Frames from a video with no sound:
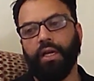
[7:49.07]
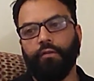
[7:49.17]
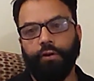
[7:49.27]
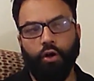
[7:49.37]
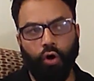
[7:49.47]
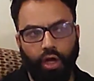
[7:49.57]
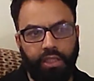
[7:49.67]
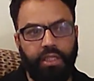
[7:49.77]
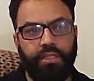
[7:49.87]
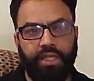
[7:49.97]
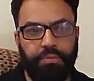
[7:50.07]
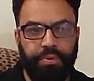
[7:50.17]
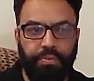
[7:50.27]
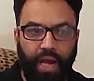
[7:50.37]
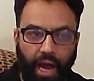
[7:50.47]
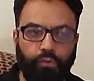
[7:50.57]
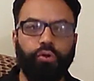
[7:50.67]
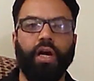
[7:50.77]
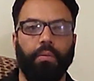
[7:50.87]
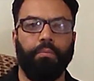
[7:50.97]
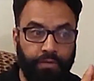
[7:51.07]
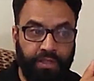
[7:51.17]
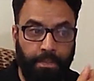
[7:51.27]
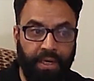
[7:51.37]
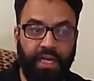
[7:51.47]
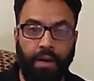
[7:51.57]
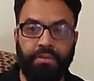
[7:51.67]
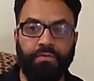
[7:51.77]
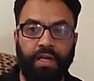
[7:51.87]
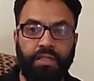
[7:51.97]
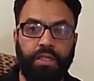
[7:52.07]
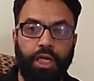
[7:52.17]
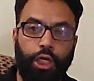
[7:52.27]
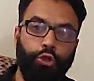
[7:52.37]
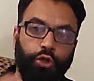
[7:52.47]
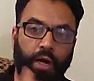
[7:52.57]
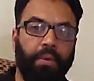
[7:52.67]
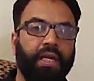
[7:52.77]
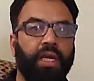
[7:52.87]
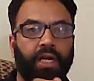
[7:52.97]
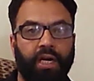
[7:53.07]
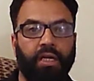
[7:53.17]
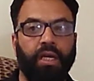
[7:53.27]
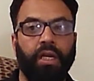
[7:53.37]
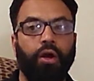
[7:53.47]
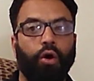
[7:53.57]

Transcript: For all these things, people have to come. If somebody comes once, he should come again and again.